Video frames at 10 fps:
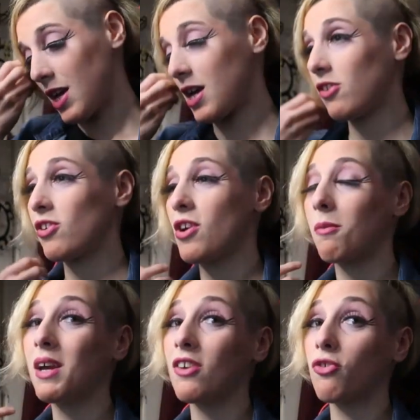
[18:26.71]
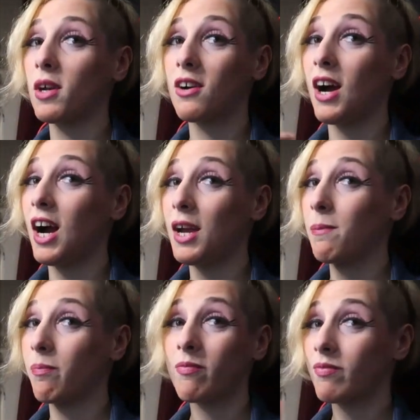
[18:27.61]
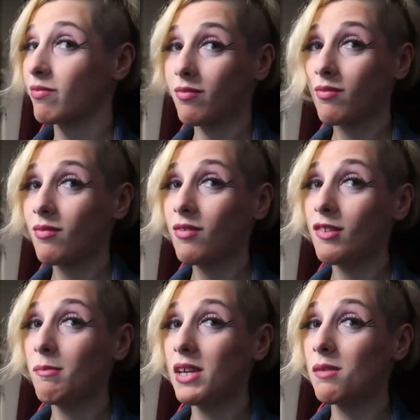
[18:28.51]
As you know me on Twitter, me